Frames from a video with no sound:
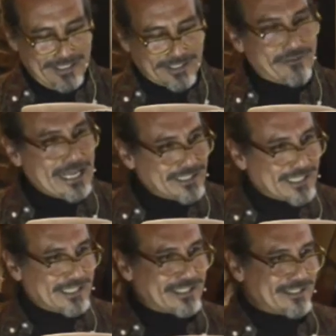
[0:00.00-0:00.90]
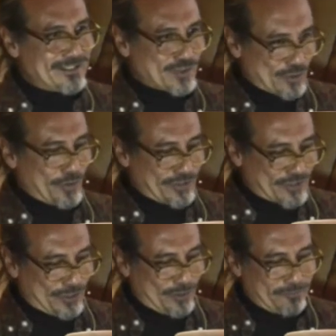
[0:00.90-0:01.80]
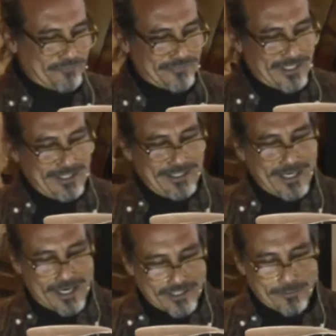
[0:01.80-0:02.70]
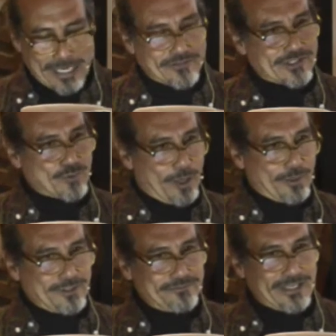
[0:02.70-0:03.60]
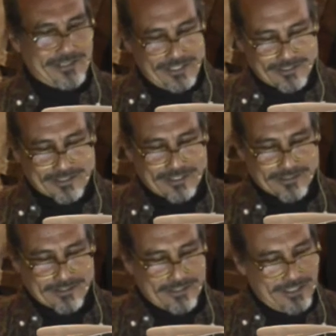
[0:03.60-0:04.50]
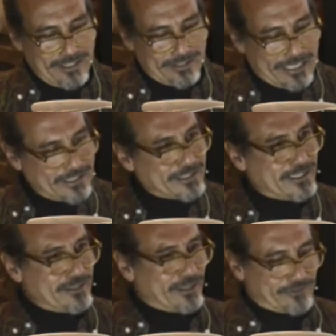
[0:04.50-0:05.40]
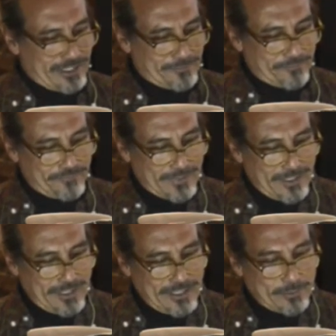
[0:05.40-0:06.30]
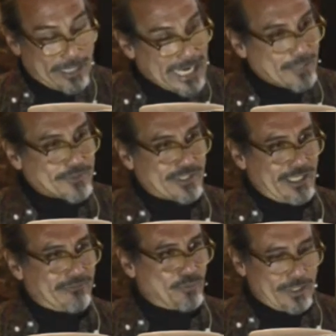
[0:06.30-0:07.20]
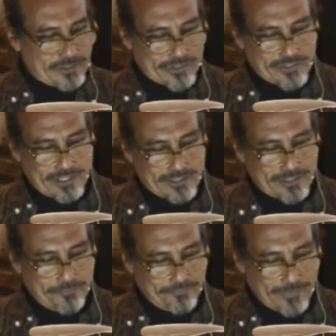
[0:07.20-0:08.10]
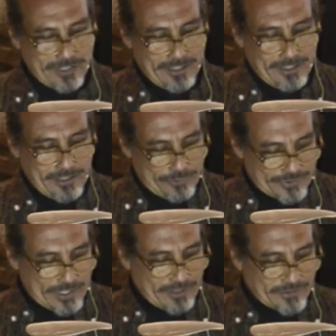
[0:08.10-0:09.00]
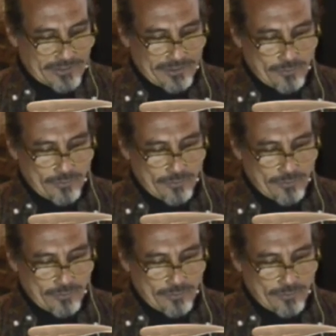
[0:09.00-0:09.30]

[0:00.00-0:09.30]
Cervantes saw the two, heard about the squabble and the insults that ended in nothing. Perhaps he even witnessed it. The result